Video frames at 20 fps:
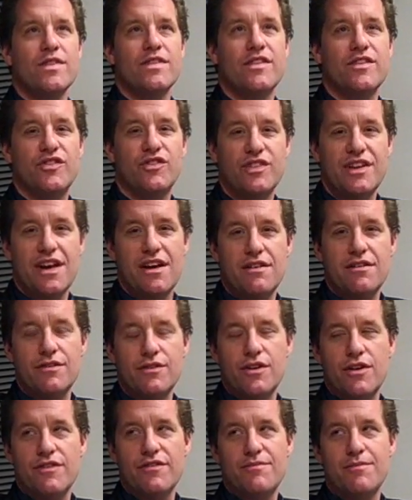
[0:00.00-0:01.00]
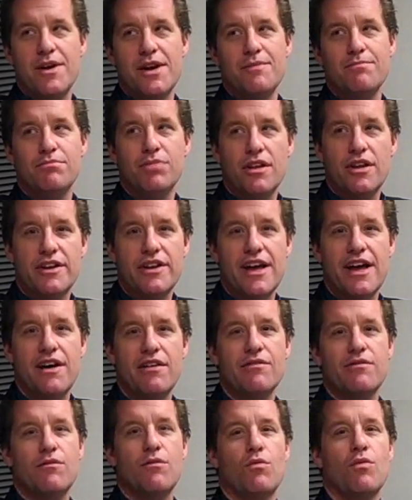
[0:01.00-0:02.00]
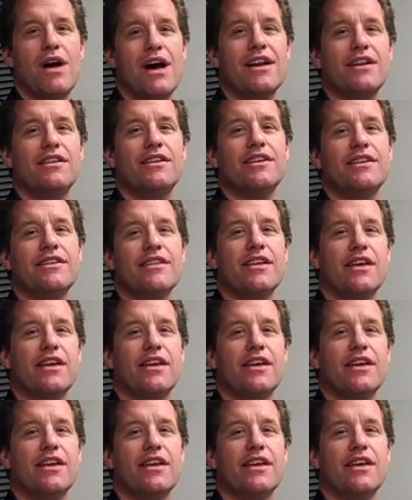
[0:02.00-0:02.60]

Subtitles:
The sound of my bloodhound rattling